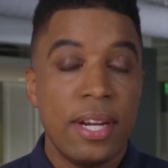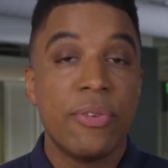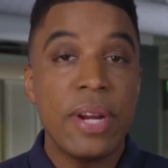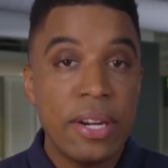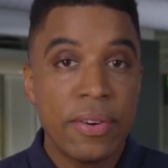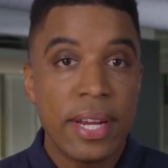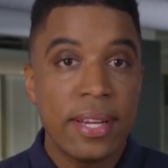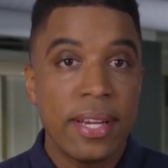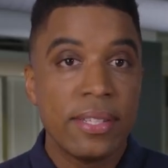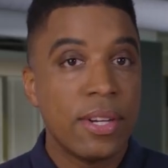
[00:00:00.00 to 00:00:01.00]
Greenery
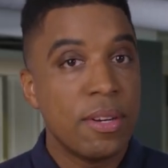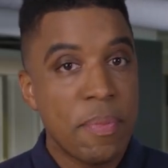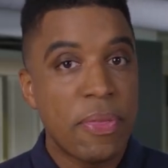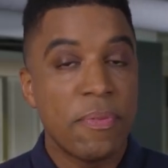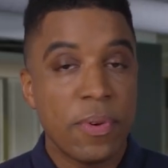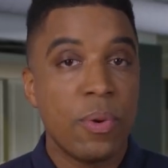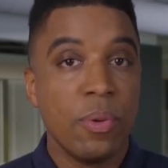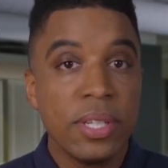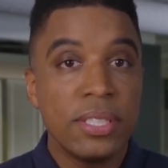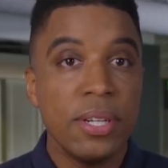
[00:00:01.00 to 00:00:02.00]
is a good method for
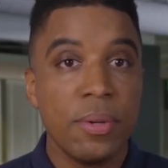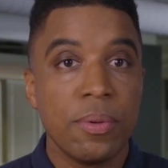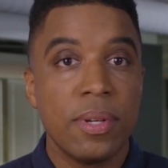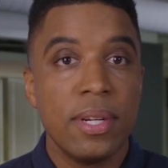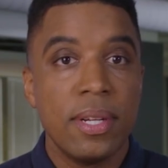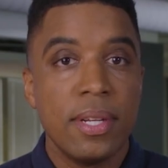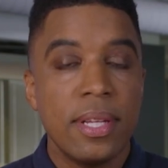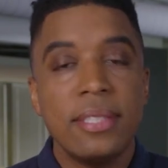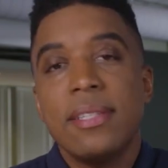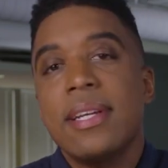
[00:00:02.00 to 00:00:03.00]
cooling too.
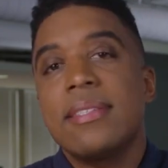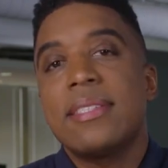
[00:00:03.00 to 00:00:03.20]
Let's look at